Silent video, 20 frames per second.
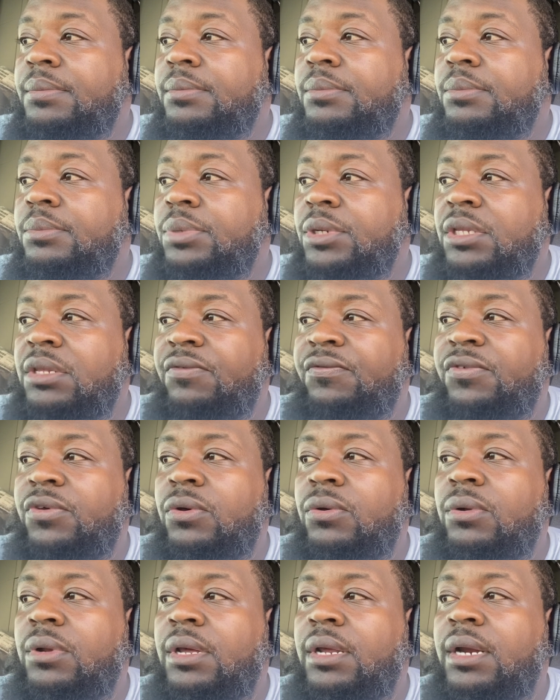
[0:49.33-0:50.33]
put the
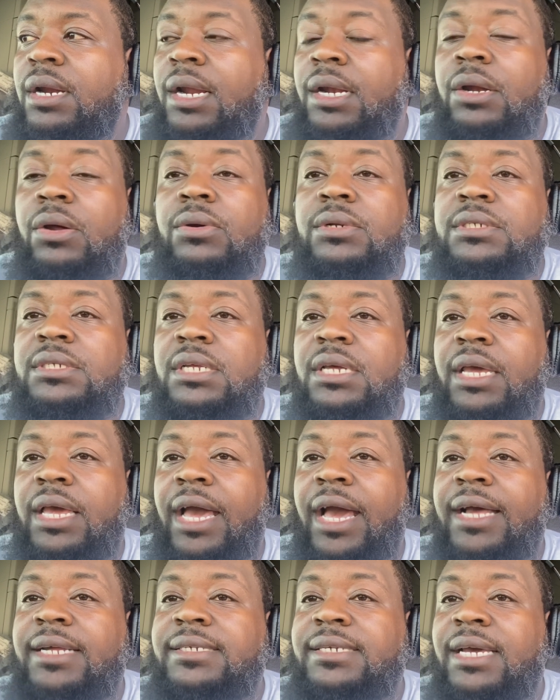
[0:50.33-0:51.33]
fuel in and I noticed the
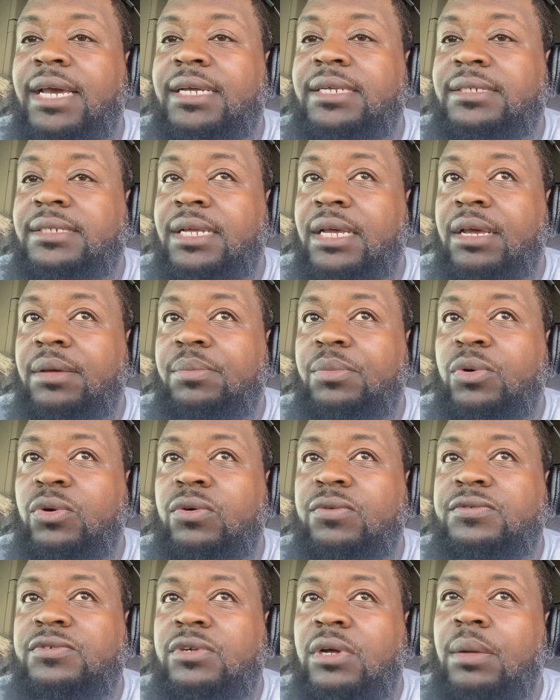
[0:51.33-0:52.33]
gas gauge didn't
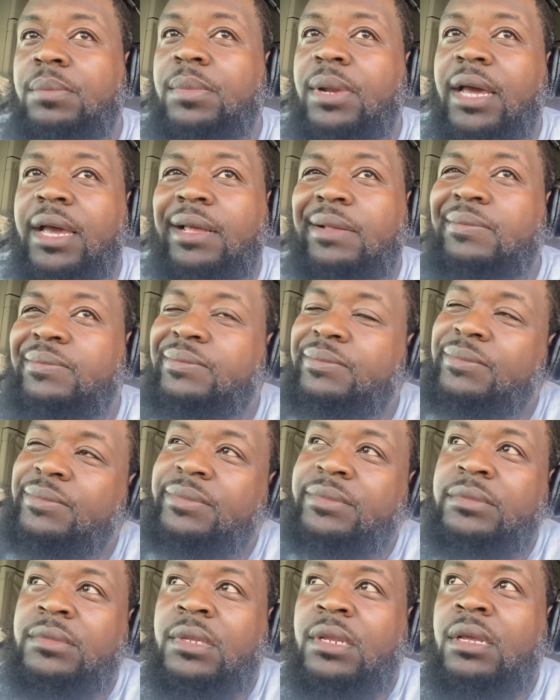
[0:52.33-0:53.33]
move. So I'm like,
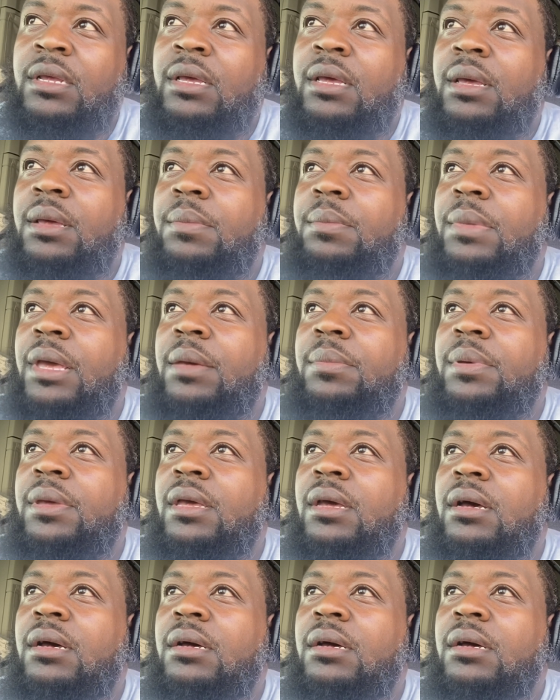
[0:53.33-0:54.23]
maybe